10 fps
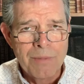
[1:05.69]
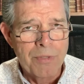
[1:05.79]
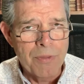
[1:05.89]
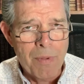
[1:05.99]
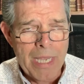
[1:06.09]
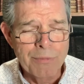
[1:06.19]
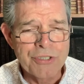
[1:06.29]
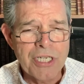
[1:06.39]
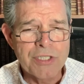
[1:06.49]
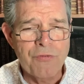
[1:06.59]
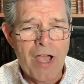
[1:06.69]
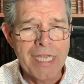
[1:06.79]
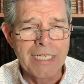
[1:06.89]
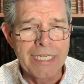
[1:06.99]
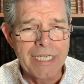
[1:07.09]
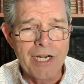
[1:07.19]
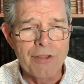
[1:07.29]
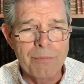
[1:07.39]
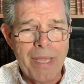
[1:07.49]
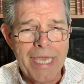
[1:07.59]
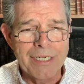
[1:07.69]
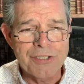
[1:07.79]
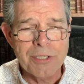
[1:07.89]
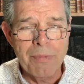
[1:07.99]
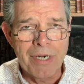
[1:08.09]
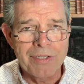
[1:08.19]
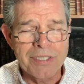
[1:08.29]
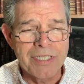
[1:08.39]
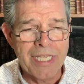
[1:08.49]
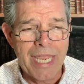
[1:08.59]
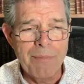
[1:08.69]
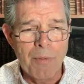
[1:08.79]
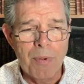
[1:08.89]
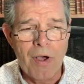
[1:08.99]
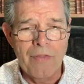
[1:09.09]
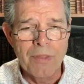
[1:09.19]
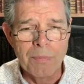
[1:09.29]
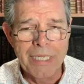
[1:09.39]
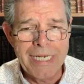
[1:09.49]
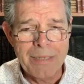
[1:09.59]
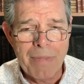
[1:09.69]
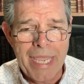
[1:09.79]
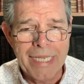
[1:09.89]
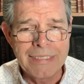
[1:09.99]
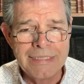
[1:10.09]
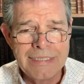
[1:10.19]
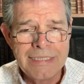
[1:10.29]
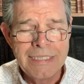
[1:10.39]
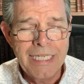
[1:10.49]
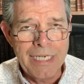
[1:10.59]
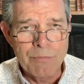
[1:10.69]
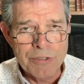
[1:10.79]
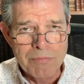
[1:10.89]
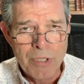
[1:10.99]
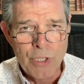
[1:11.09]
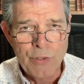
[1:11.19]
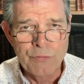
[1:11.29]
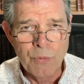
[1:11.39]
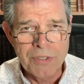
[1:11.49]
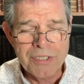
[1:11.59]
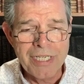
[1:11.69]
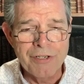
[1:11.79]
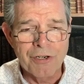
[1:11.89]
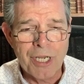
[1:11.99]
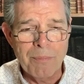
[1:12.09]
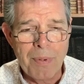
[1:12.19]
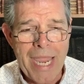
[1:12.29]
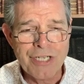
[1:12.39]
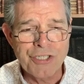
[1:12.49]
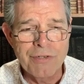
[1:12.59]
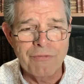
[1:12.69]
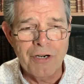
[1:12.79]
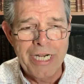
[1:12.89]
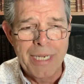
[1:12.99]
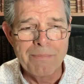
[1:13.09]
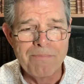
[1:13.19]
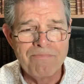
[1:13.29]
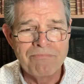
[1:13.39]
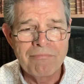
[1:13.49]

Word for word: But the Bible says finally another man, a Samaritan, came upon the bleeding man, and he was moved with tender compassion for him.